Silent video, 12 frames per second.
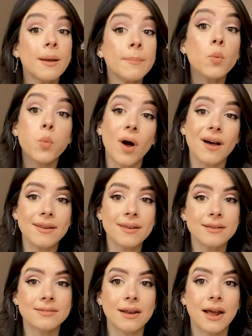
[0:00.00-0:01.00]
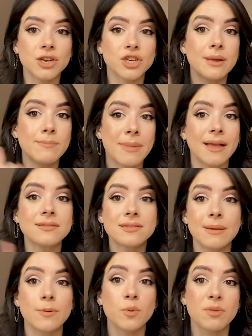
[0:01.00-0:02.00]
Number one is that actually men
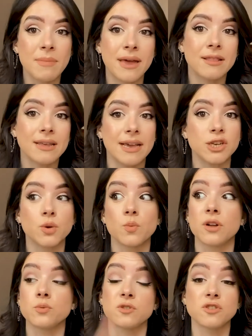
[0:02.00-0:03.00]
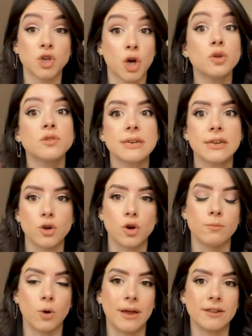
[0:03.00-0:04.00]
sleeping with men in the ancient world was totally
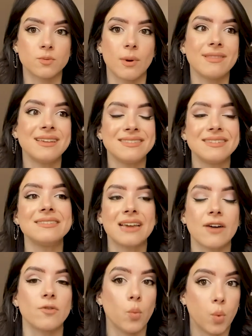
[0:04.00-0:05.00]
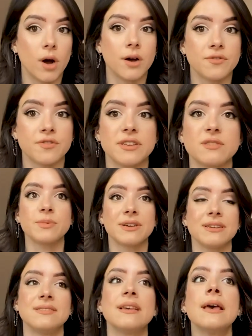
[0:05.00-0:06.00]
normal, and it's why they didn't have a word for this.
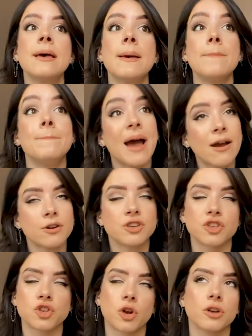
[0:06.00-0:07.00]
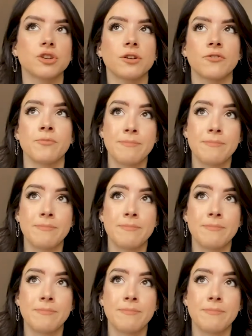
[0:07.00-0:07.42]
Because marriage, the structure of